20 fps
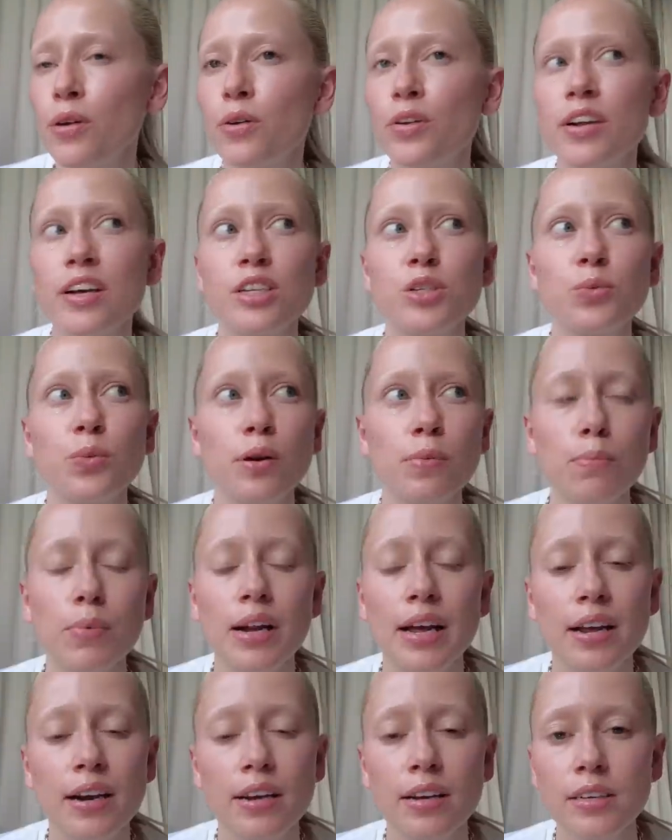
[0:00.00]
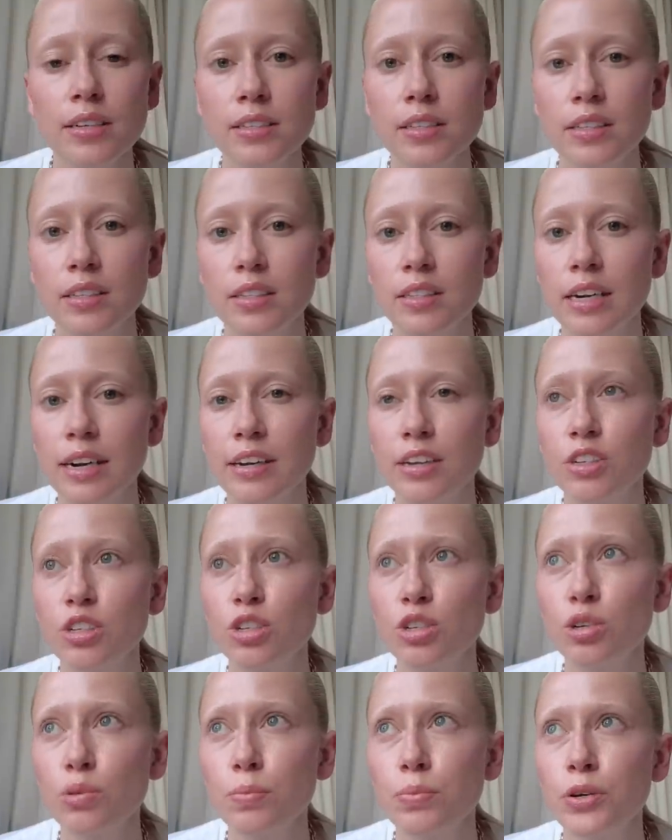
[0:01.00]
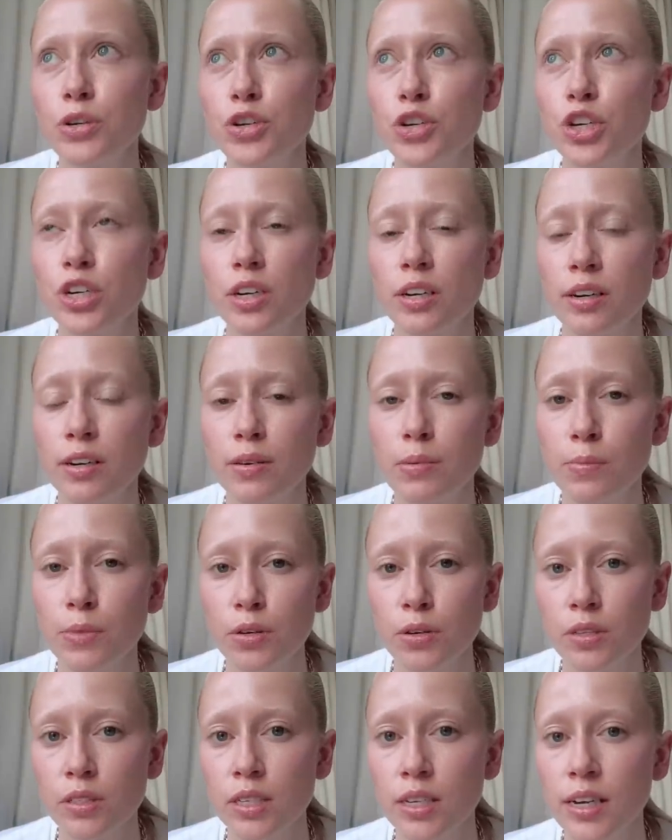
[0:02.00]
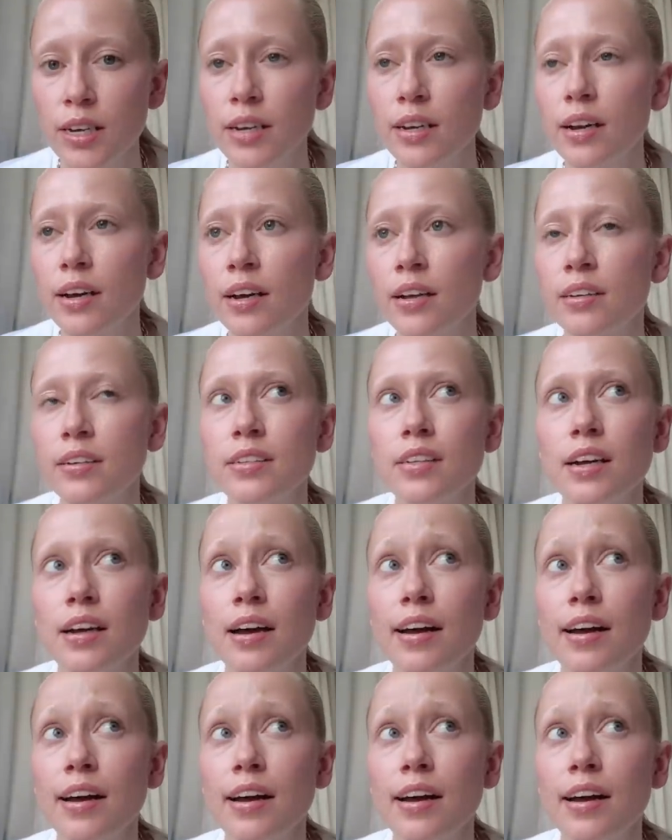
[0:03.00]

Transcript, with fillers: Oh, there's one playlist, it's like super chill music and